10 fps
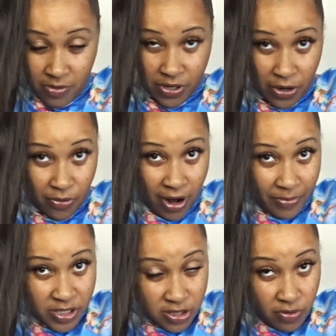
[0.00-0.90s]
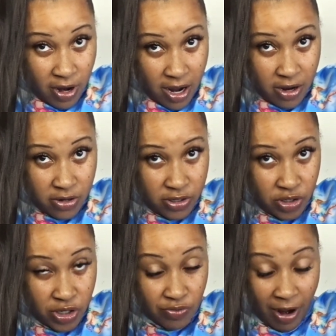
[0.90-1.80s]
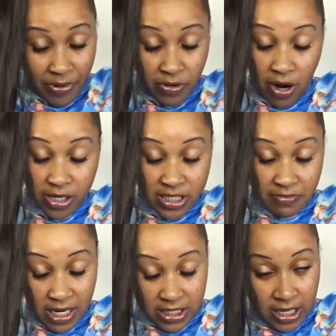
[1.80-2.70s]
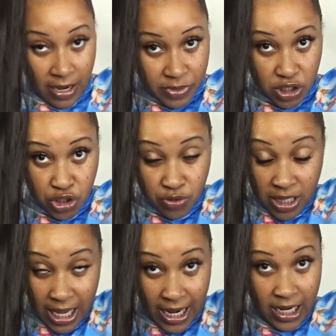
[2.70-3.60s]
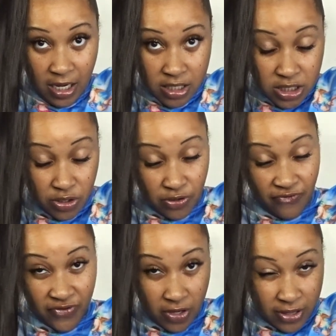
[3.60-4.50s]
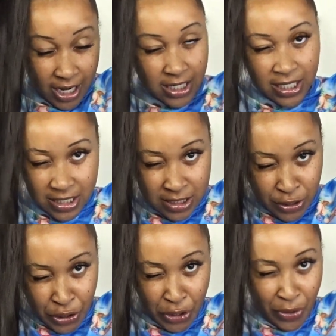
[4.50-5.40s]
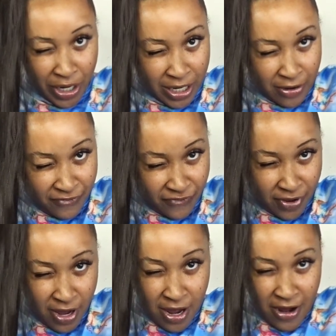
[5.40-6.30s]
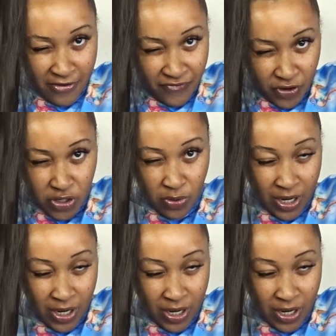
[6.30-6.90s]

We're gonna wrap this around. You can wrap it around as many times as you'd like until you feel that it is secure enough for you.